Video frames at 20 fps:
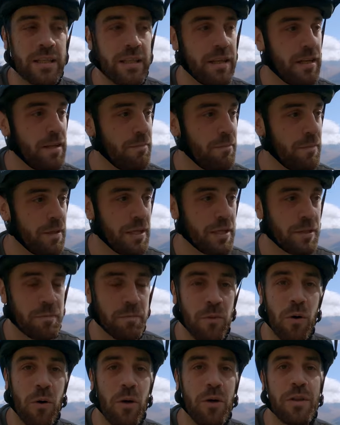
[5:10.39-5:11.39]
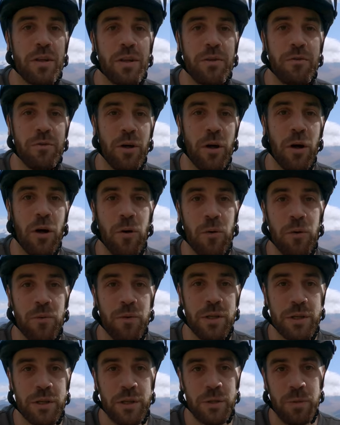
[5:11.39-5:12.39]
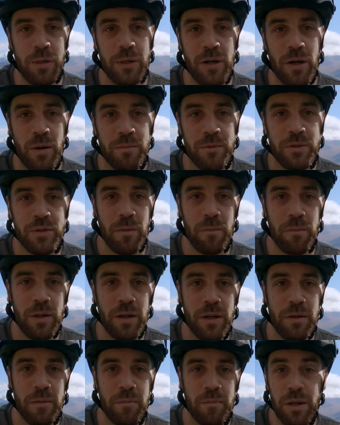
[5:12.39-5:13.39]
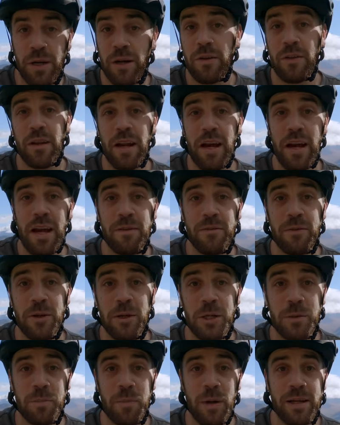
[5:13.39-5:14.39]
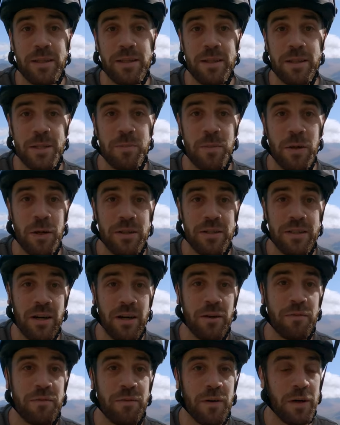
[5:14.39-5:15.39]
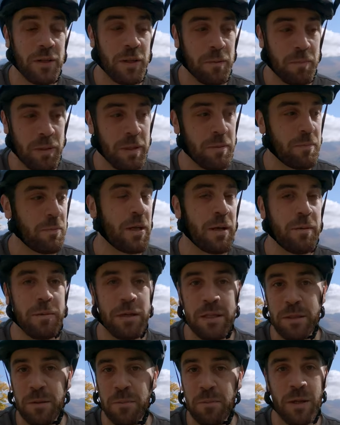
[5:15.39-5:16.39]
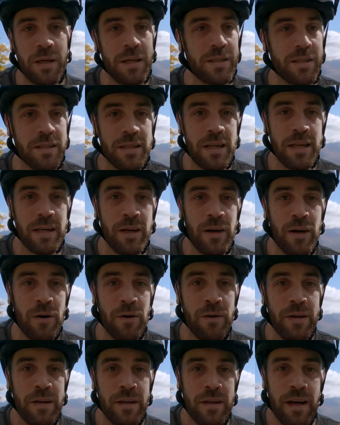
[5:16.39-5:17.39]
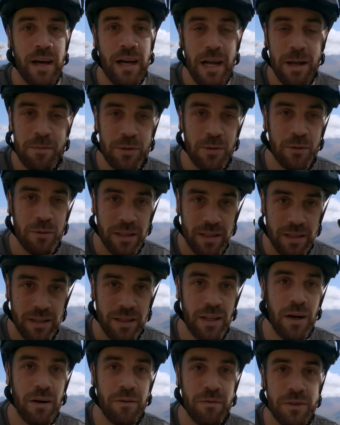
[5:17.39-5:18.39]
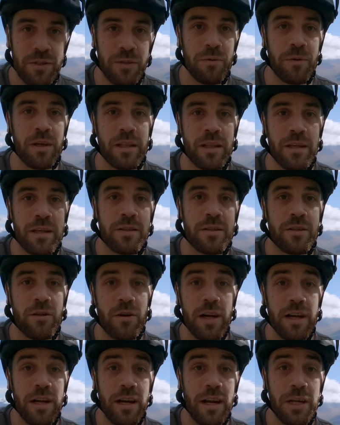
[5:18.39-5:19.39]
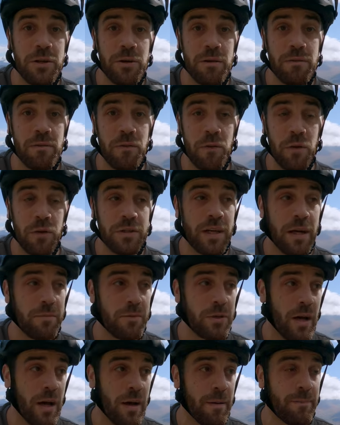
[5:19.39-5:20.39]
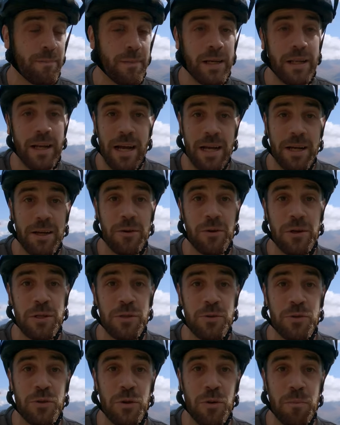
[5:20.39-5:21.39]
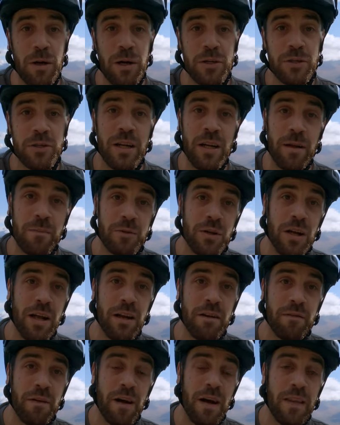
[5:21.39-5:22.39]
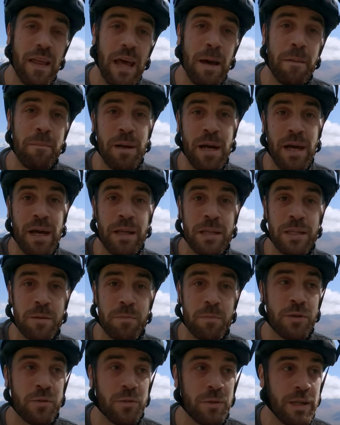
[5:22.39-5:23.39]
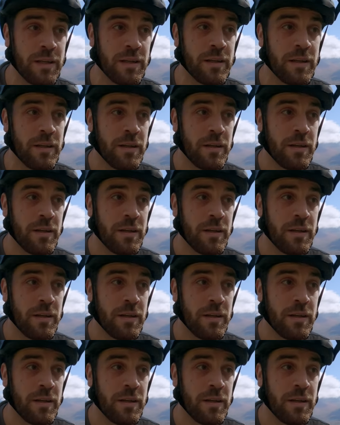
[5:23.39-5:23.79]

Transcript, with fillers: It, it, means more than you know. This has become something bigger than I ever expected. It's been a ton of fun. The people I meet, the places I go, I absolutely love doing this. Granted, I do have a full-time job and I can only do so much. And I'm trying to find that balance between